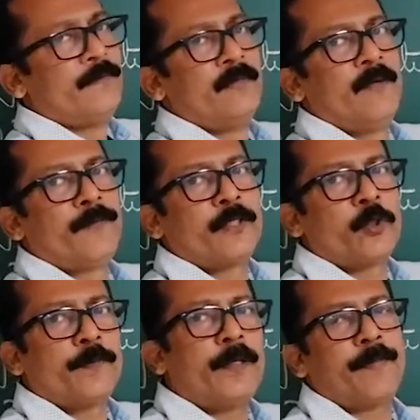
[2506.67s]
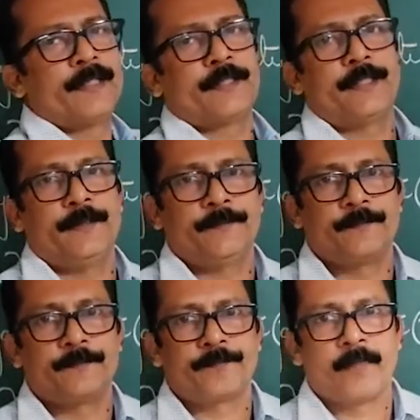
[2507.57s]
If it should be plus 3.
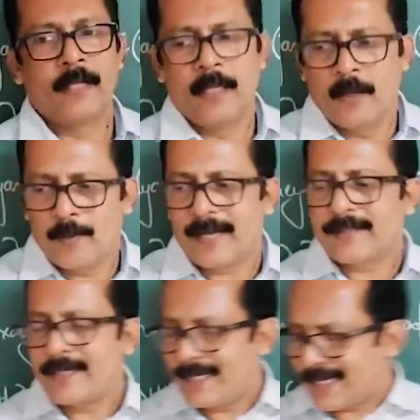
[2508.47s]
Where ethylene